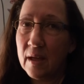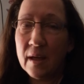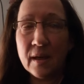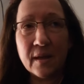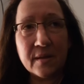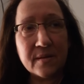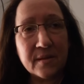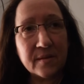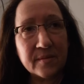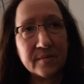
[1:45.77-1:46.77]
And
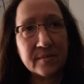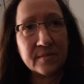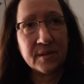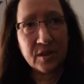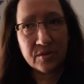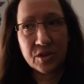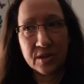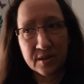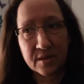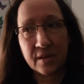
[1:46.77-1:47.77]
you
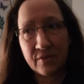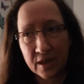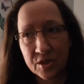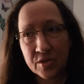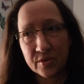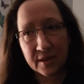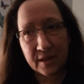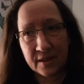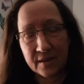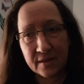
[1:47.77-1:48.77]
just
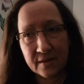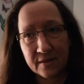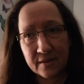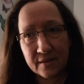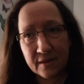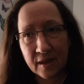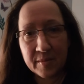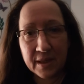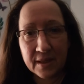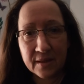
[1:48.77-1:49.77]
eventually, I
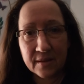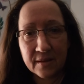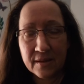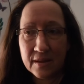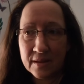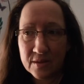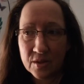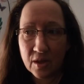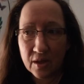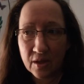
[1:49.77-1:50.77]
mean,
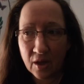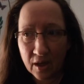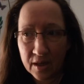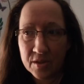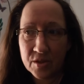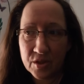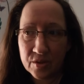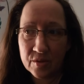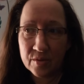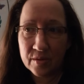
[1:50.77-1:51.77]
it's hard
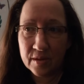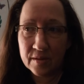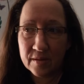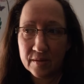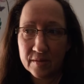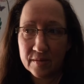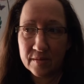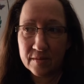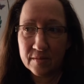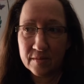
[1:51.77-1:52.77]
to
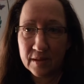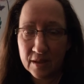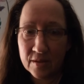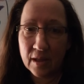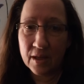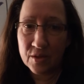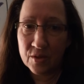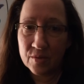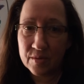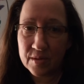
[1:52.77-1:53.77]
hear that
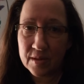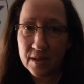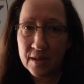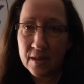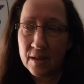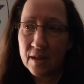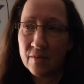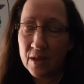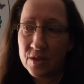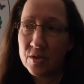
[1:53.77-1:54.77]
news.
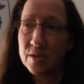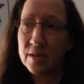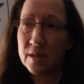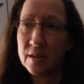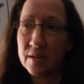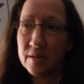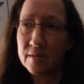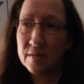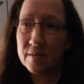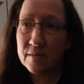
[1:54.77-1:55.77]
Eventually,
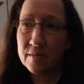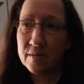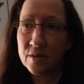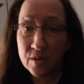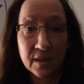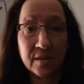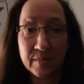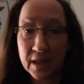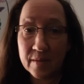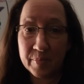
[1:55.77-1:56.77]
you're going to
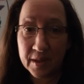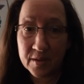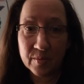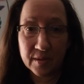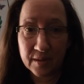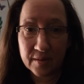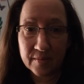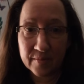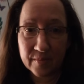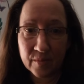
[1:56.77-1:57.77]
make peace with it,
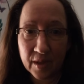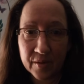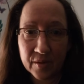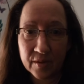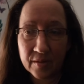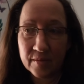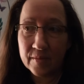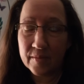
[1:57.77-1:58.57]
whether